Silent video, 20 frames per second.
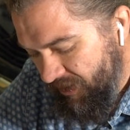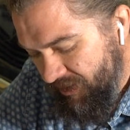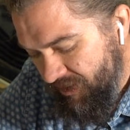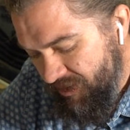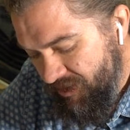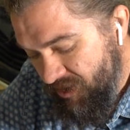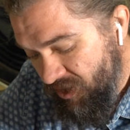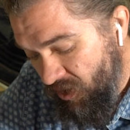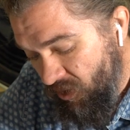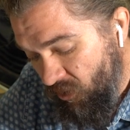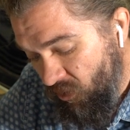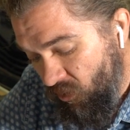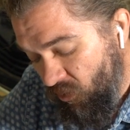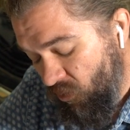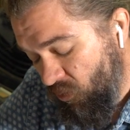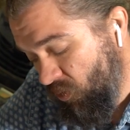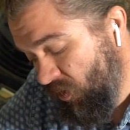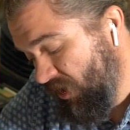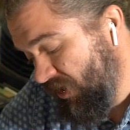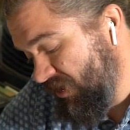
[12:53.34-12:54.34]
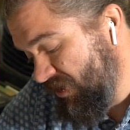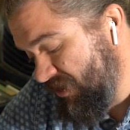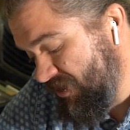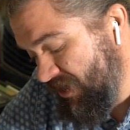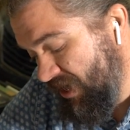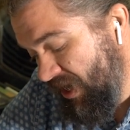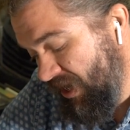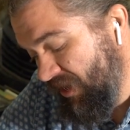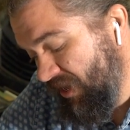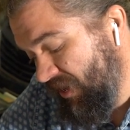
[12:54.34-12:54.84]
So we're going to
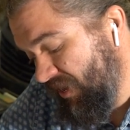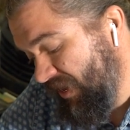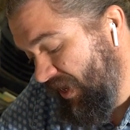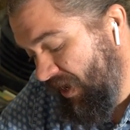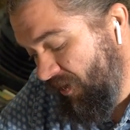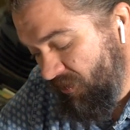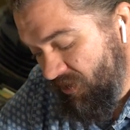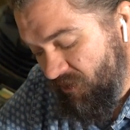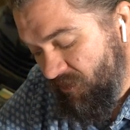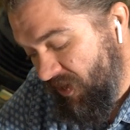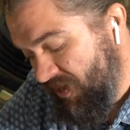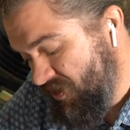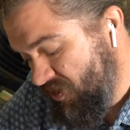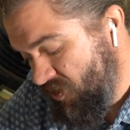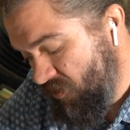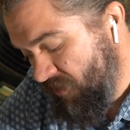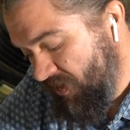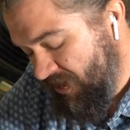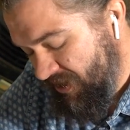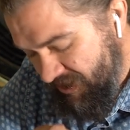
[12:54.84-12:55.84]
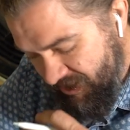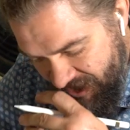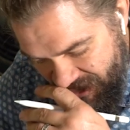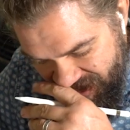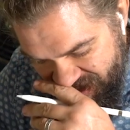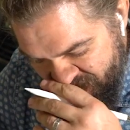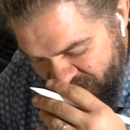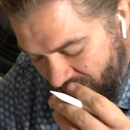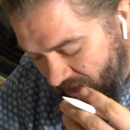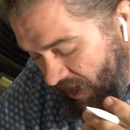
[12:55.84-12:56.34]
say that was my 2-minute
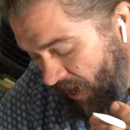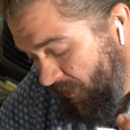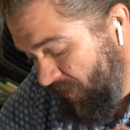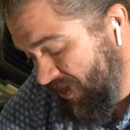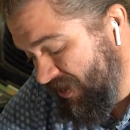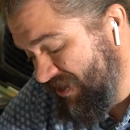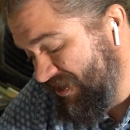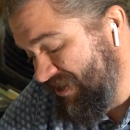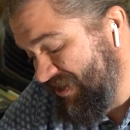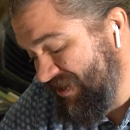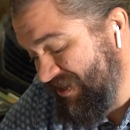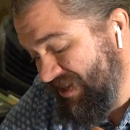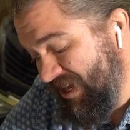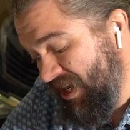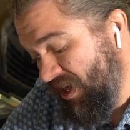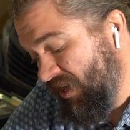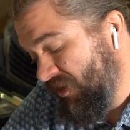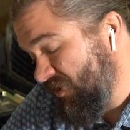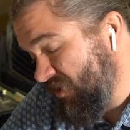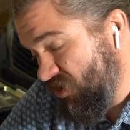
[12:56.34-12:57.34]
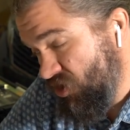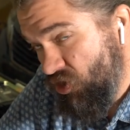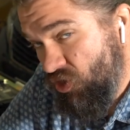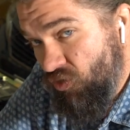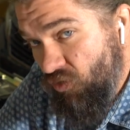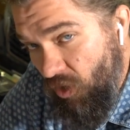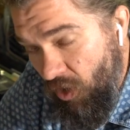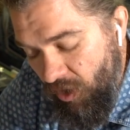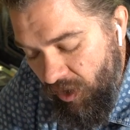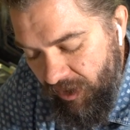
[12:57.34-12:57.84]
section there. I'm going to stay on this
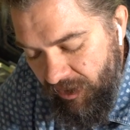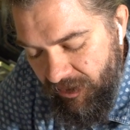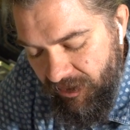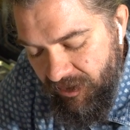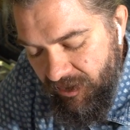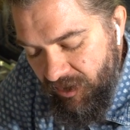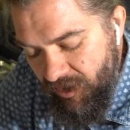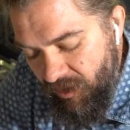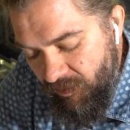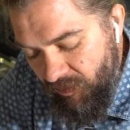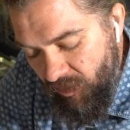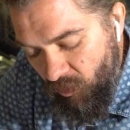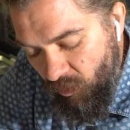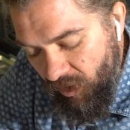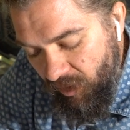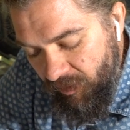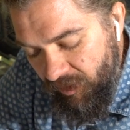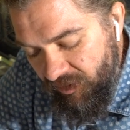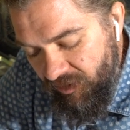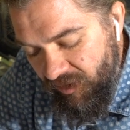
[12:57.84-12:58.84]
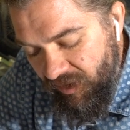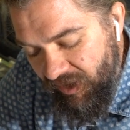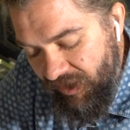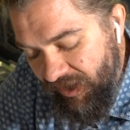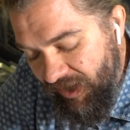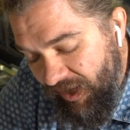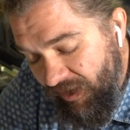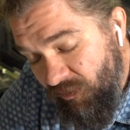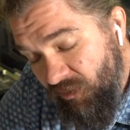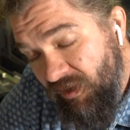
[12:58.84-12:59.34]
drawing, but what I'm going to do, the
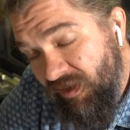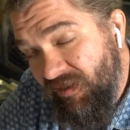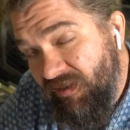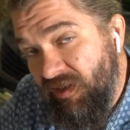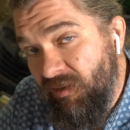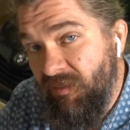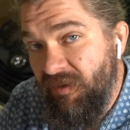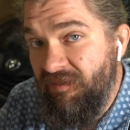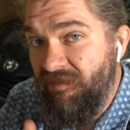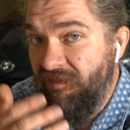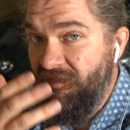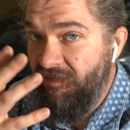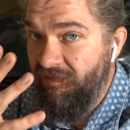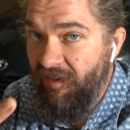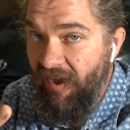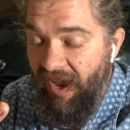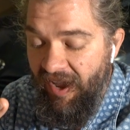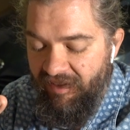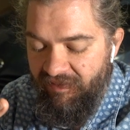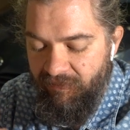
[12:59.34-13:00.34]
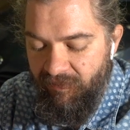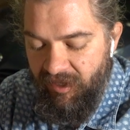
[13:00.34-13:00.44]
next one is going to be 5